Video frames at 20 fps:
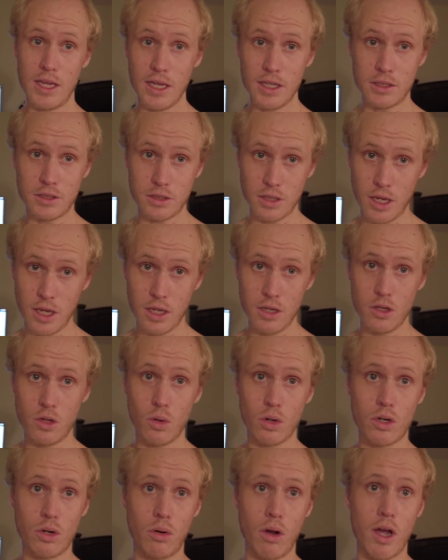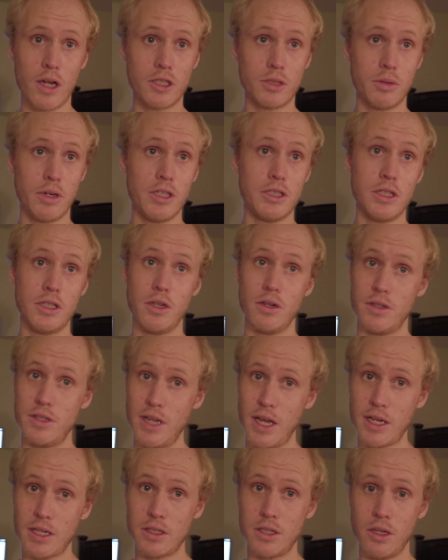Gets in your crotch region, your
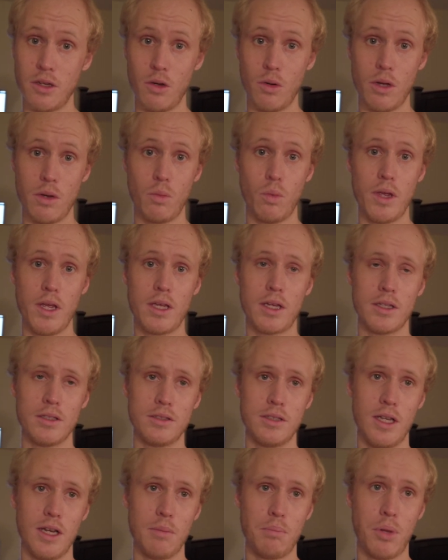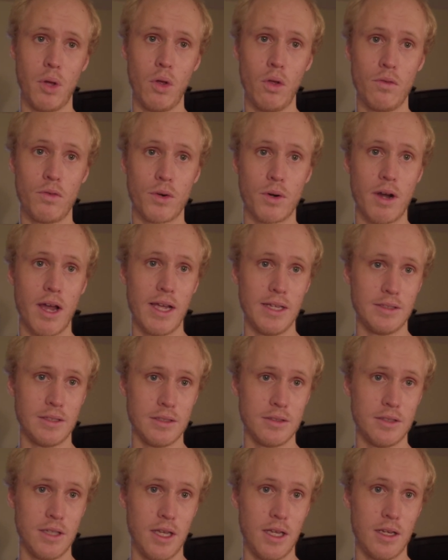dick too, it weakens it,
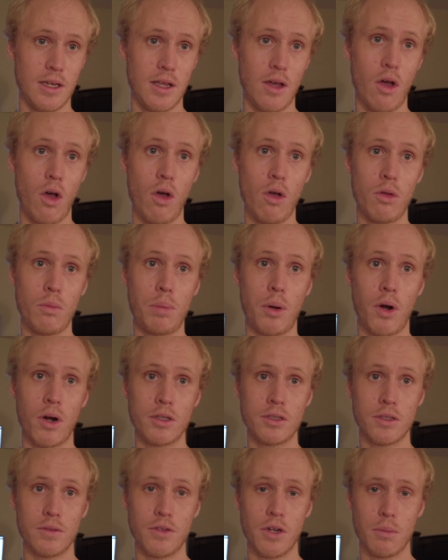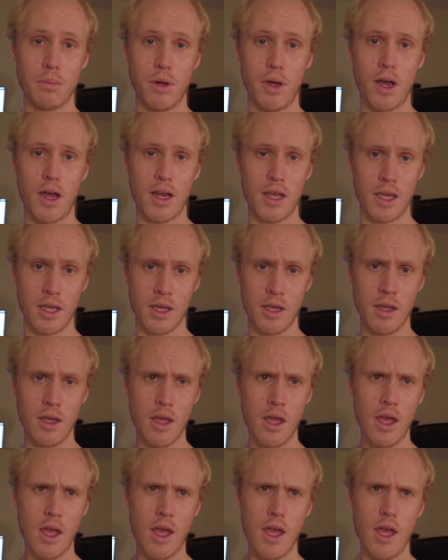pulverizes it, all parts of your body.
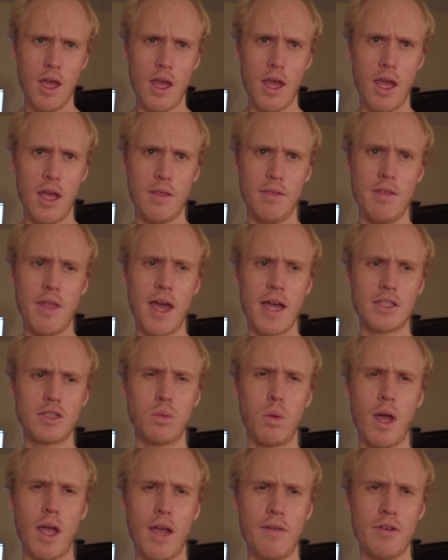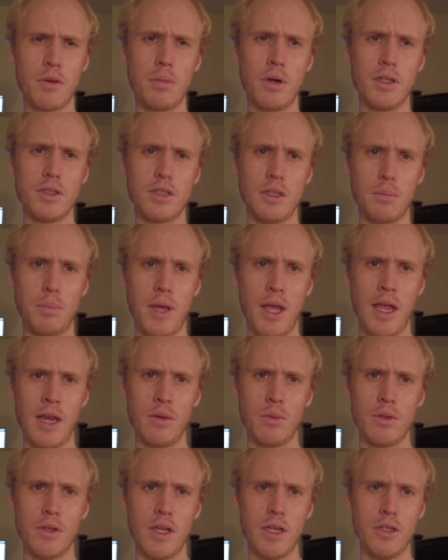And that's why everybody's in
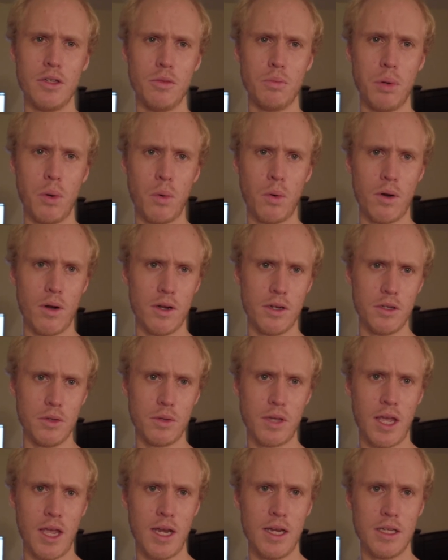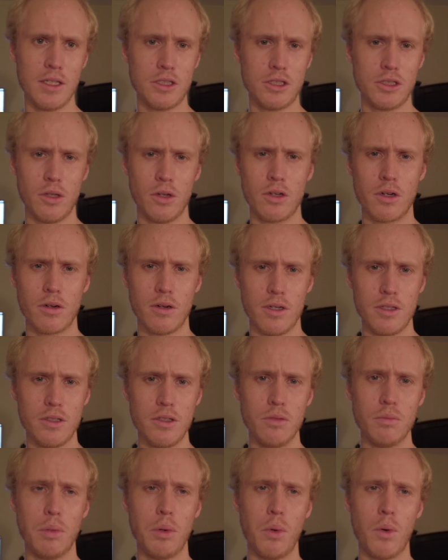pain when they do porn. You can't eat sugar and
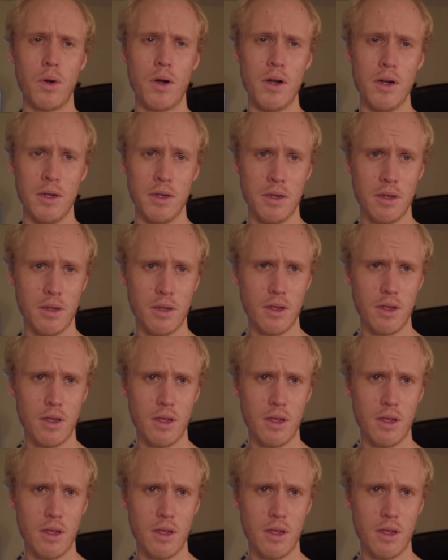do porn.